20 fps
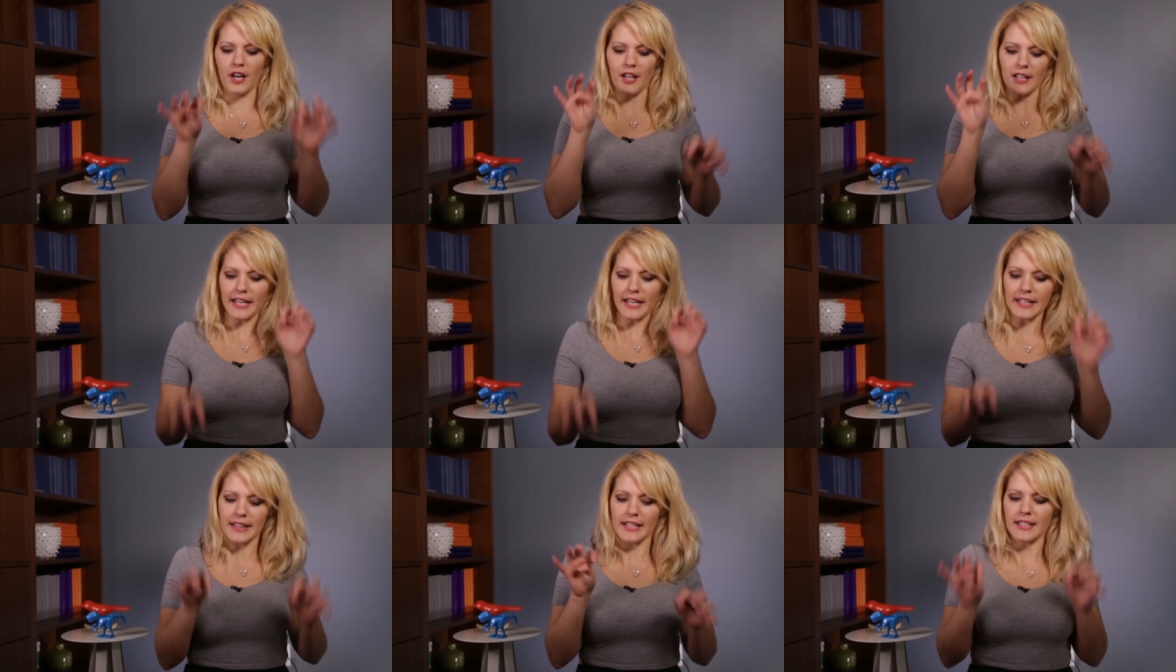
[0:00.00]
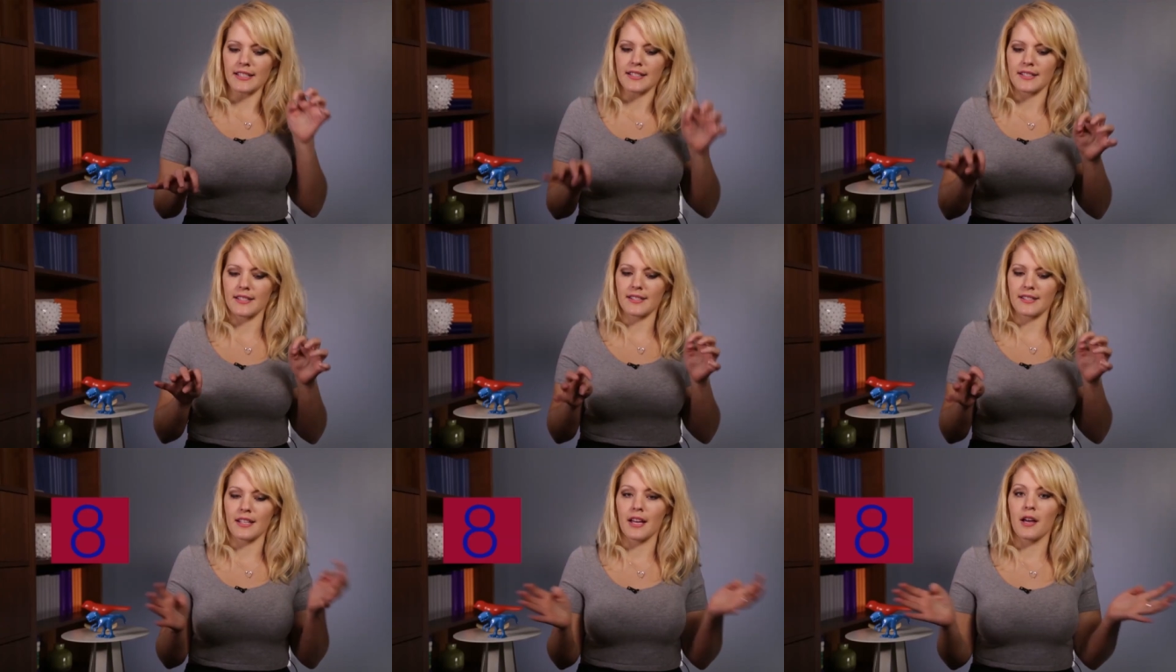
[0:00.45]
not like
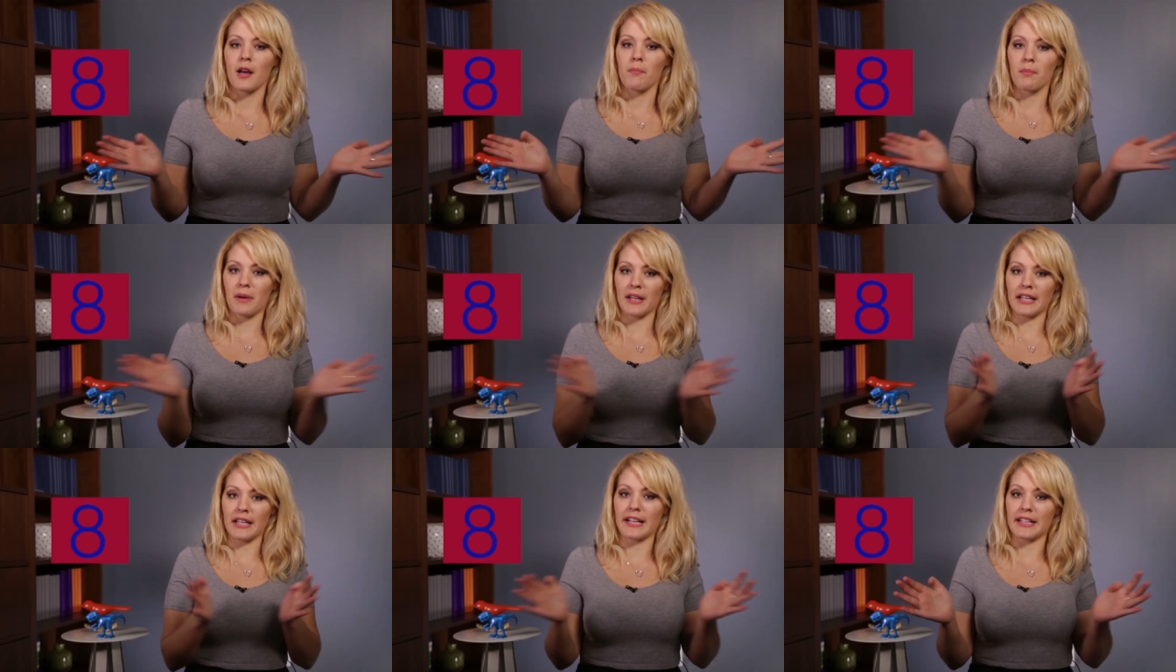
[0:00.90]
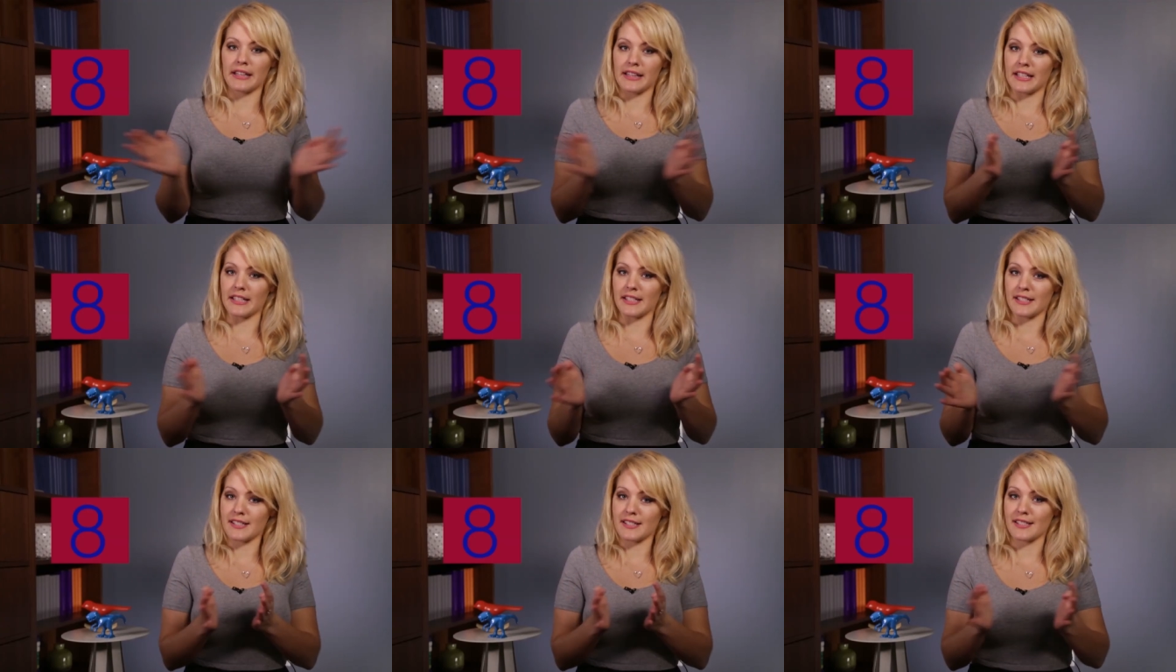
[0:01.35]
this, but like
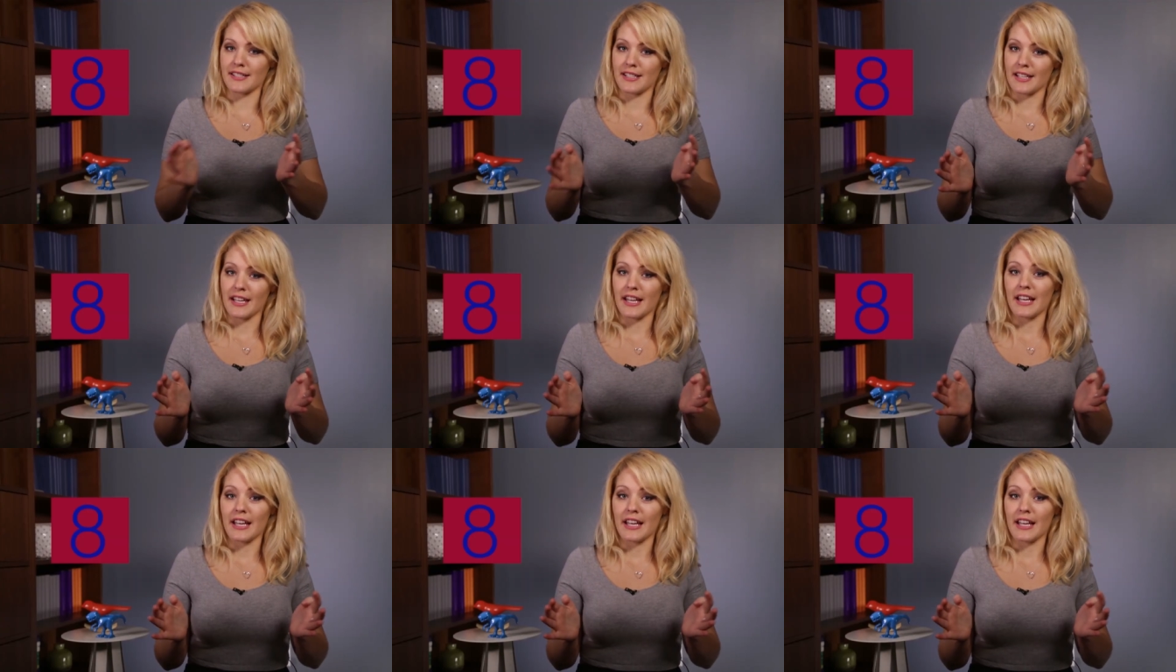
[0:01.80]
this.